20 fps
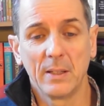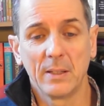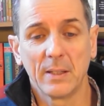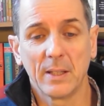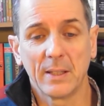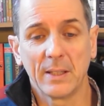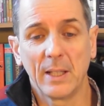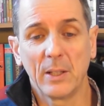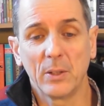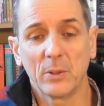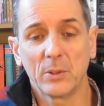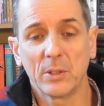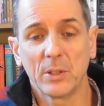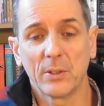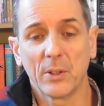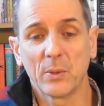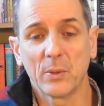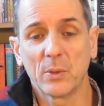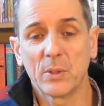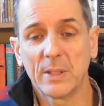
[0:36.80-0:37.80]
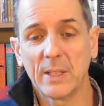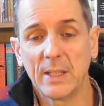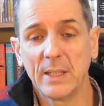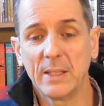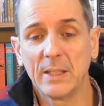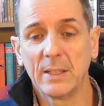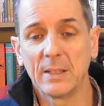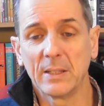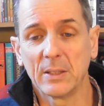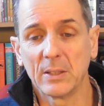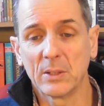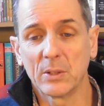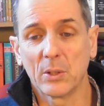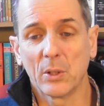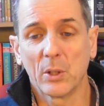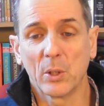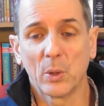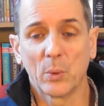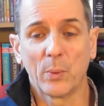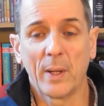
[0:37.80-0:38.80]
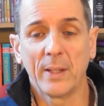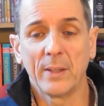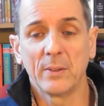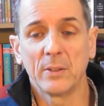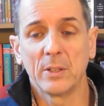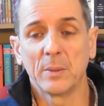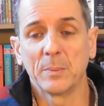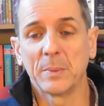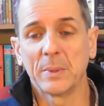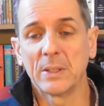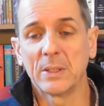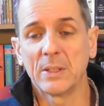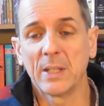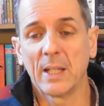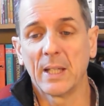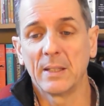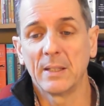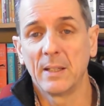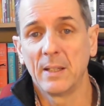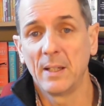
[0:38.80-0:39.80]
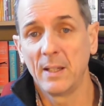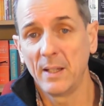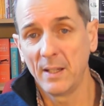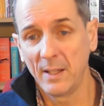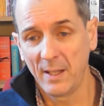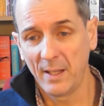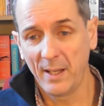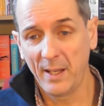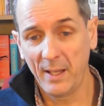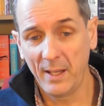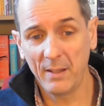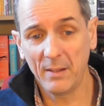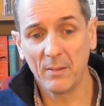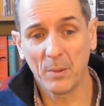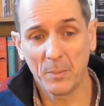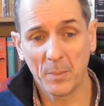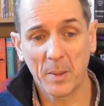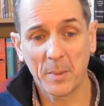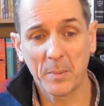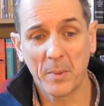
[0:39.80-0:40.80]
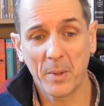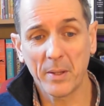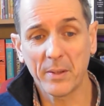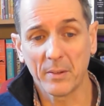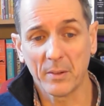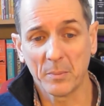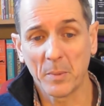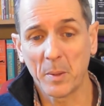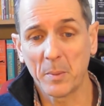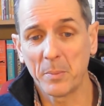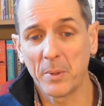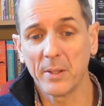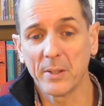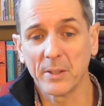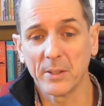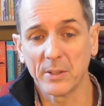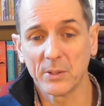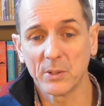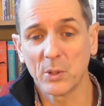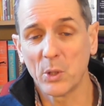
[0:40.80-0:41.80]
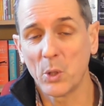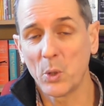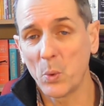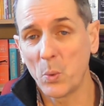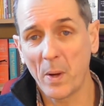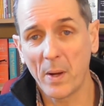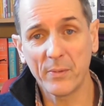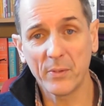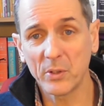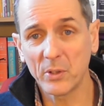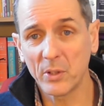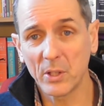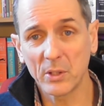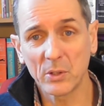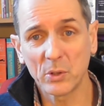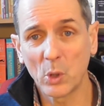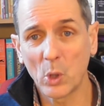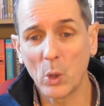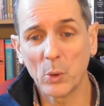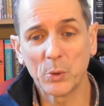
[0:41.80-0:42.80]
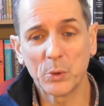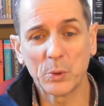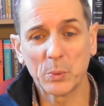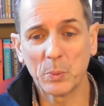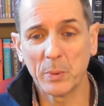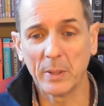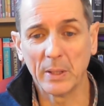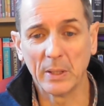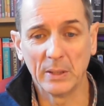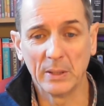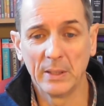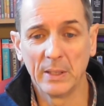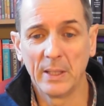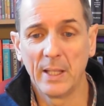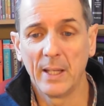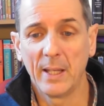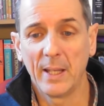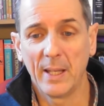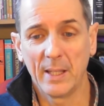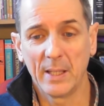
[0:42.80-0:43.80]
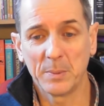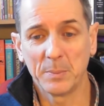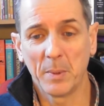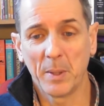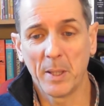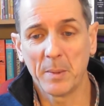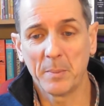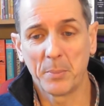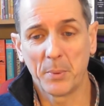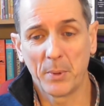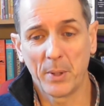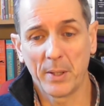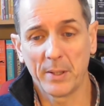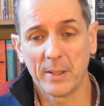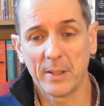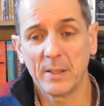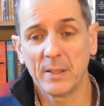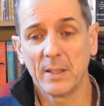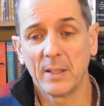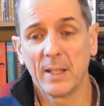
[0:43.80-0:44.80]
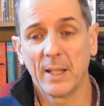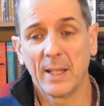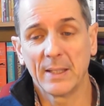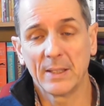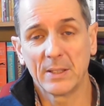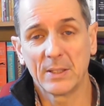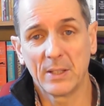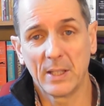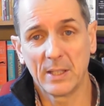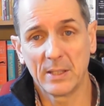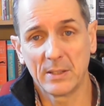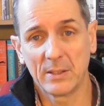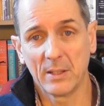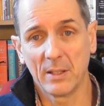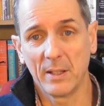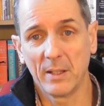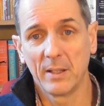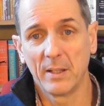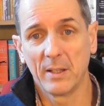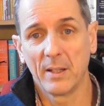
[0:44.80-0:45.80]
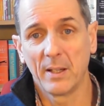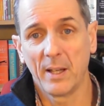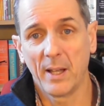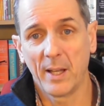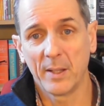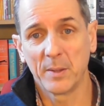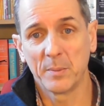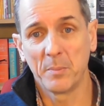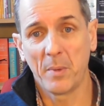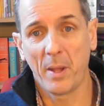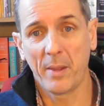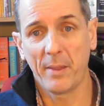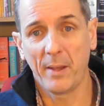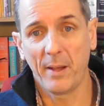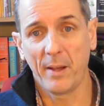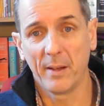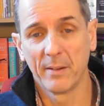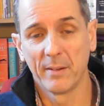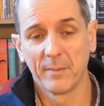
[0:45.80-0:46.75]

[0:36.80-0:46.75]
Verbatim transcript: Then he looked at those seated in a circle round him and said, Here are my mother and my brothers. Whoever does God's will is my brother and sister and mother.